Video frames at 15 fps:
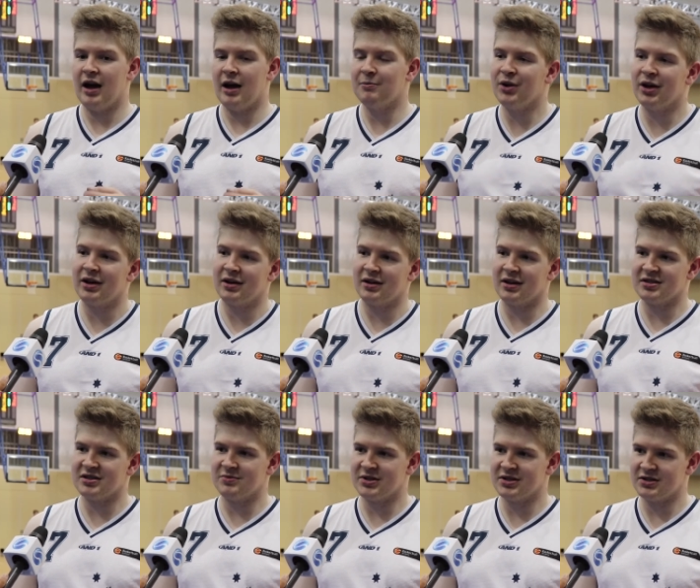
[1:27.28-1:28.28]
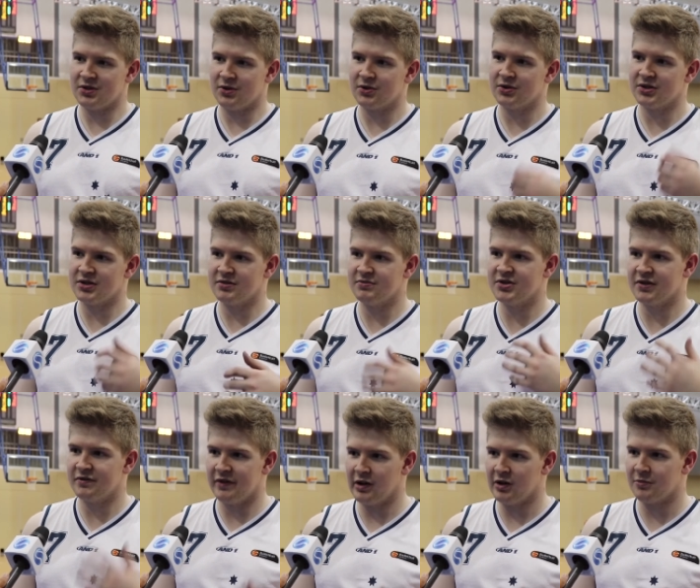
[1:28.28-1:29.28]
and playing against them is so good to
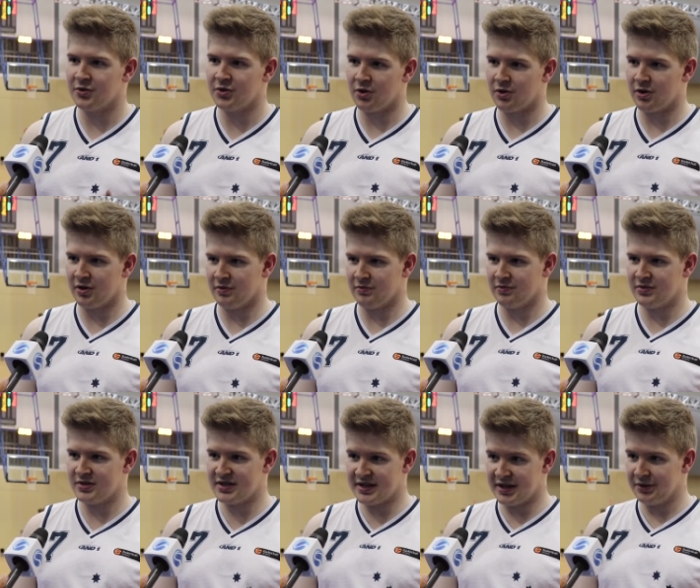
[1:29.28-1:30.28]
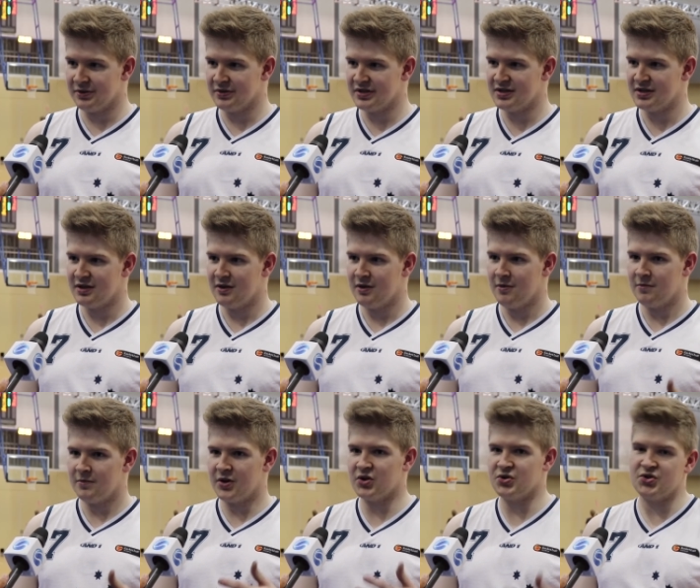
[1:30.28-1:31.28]
develop your own skills
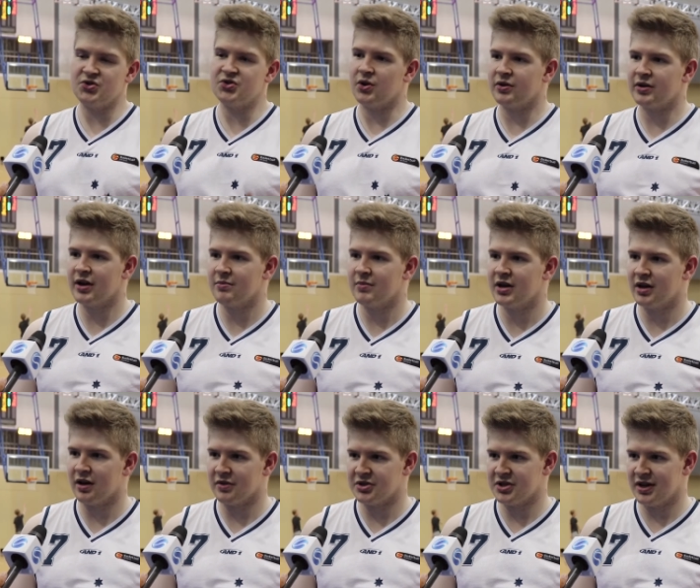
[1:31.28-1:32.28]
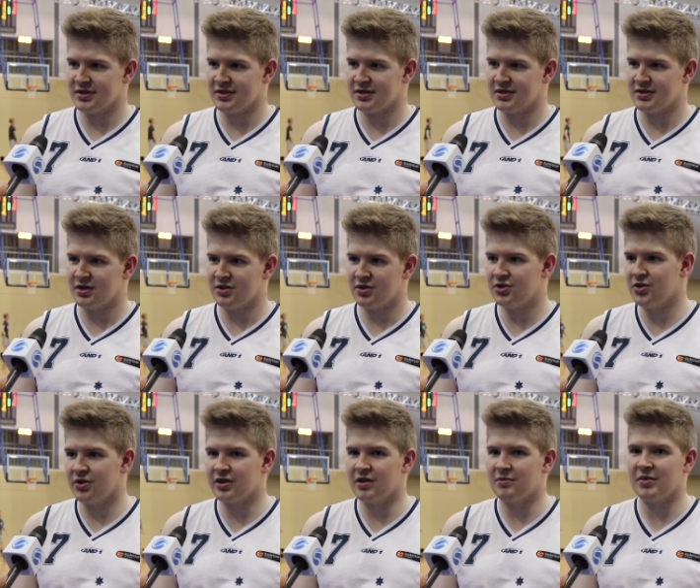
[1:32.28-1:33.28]
because you don't get many other chances. You
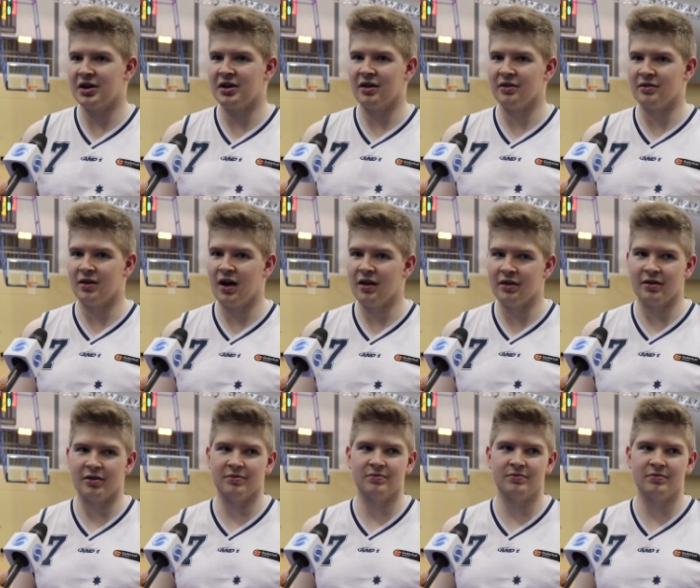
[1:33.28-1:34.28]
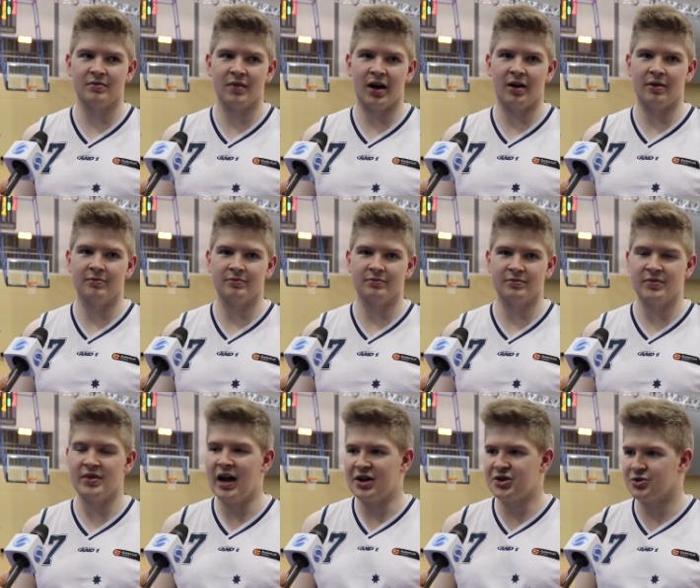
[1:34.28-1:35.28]
don't get many other other um,
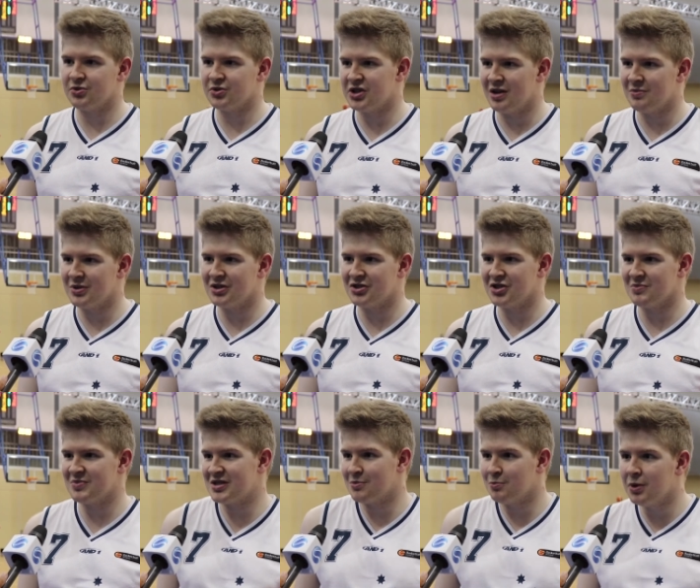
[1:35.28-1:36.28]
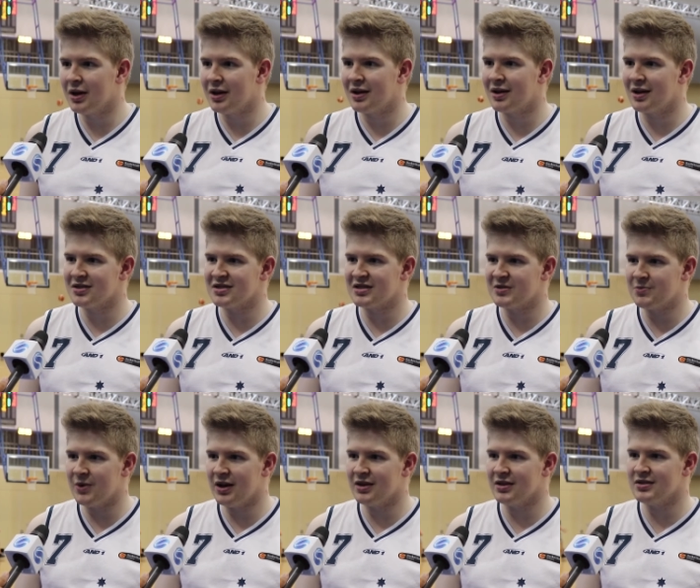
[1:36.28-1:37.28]
national championships to play against these
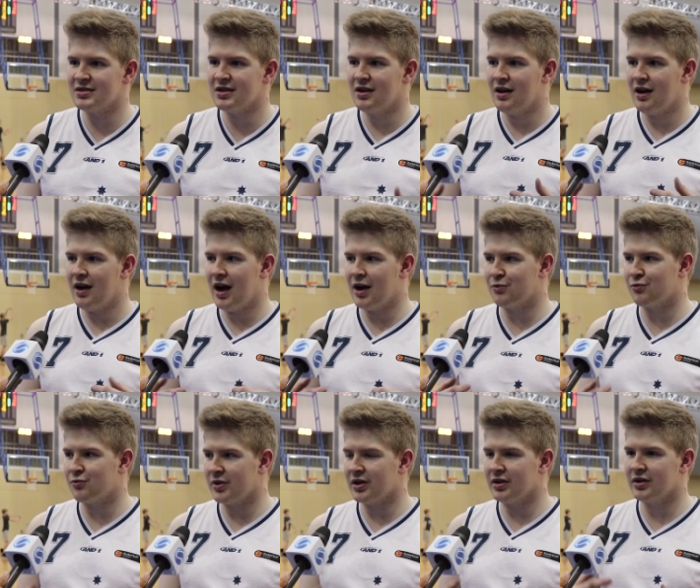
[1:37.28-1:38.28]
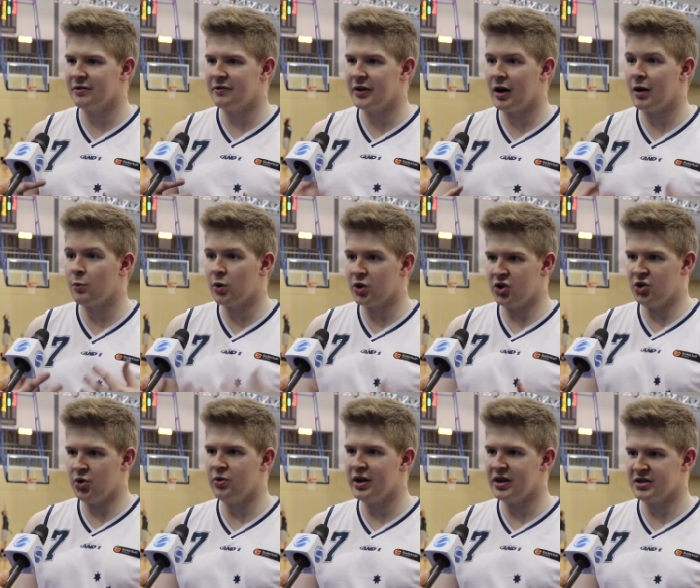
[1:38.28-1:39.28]
players and really figure out what
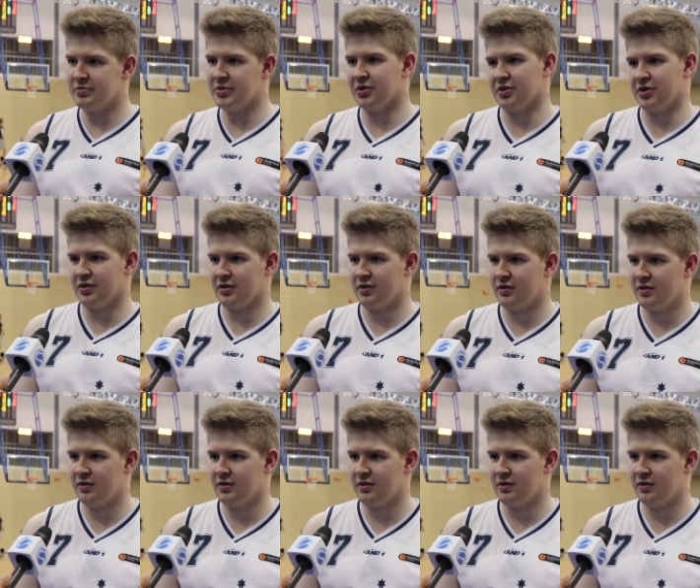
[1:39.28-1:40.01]
you need to build on.